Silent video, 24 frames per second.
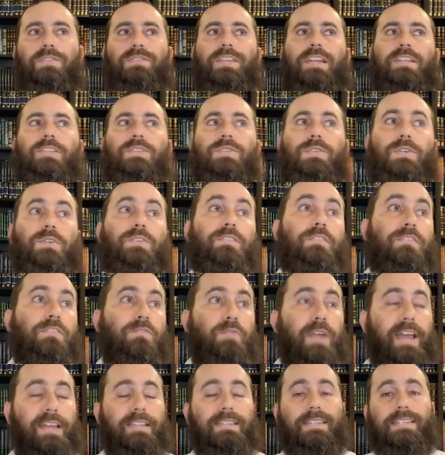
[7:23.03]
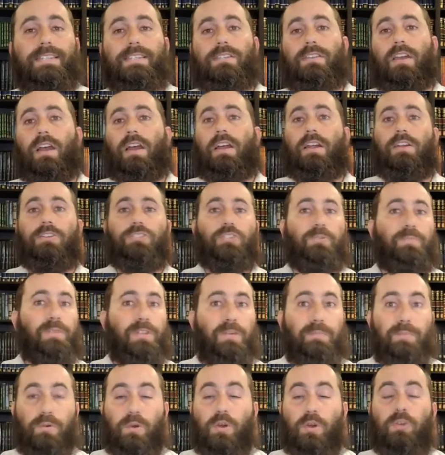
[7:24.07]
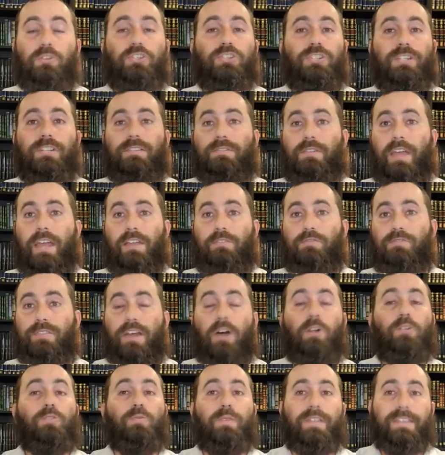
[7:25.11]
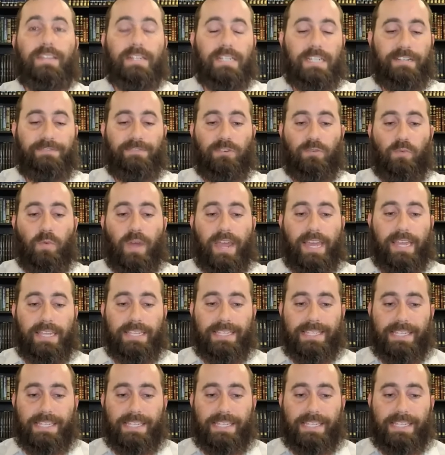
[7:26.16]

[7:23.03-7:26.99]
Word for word: is that certain threats uh, should be approached and, and dealt with in different ways.